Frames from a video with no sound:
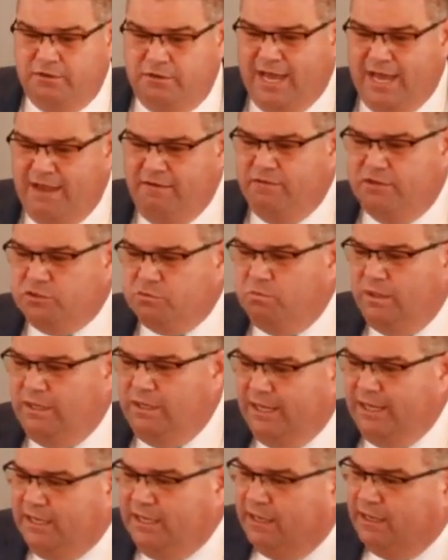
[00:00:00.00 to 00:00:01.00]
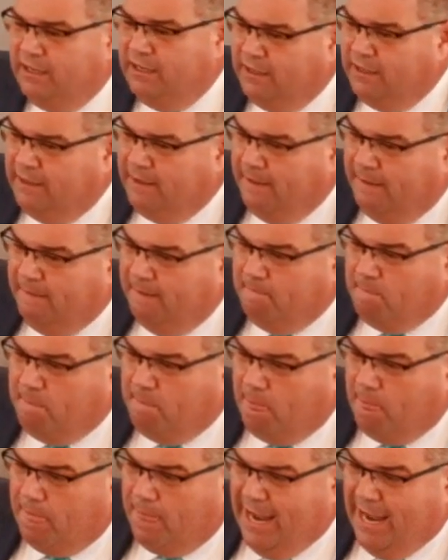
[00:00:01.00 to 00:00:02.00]
his blood,
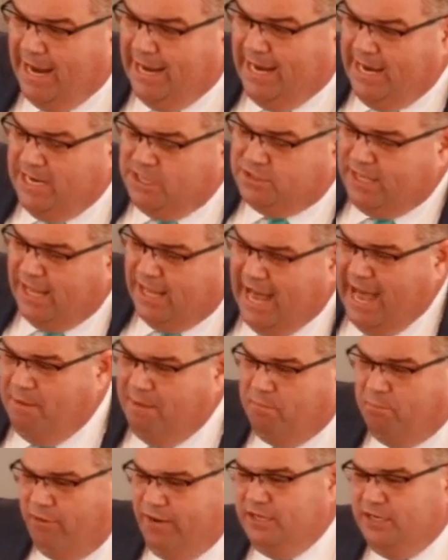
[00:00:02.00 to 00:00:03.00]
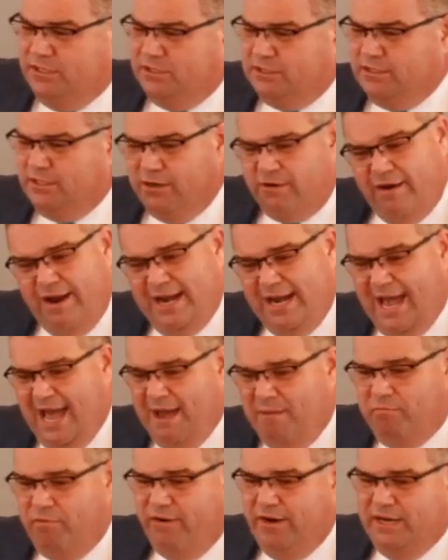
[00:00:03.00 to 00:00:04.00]
and he's the high priest, the great high
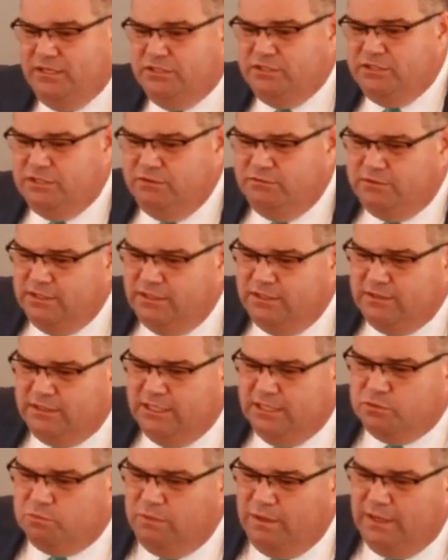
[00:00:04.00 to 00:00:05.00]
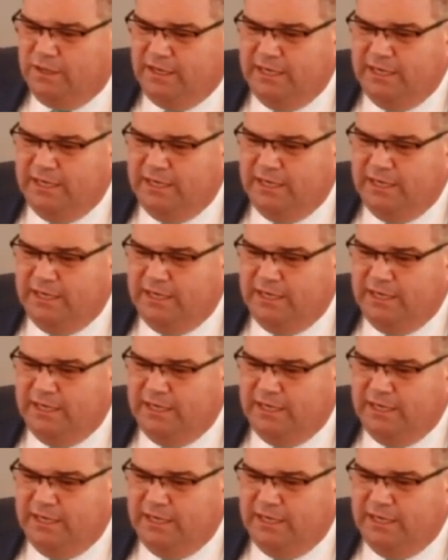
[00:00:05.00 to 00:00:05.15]
priest who took his blood,